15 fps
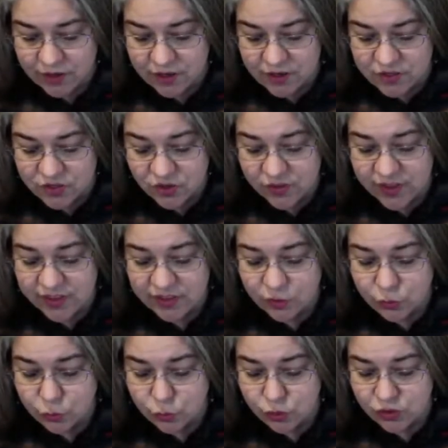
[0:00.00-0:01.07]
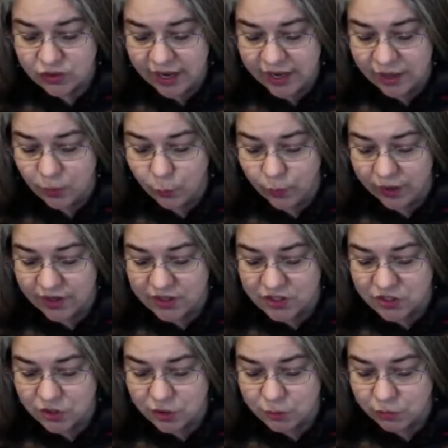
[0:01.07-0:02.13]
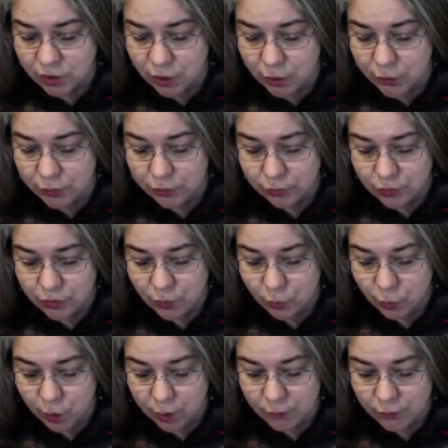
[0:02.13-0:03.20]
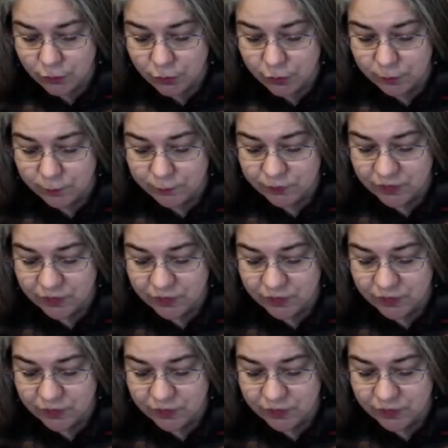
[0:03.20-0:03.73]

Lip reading: so that the cool night wind could blow through the warm room.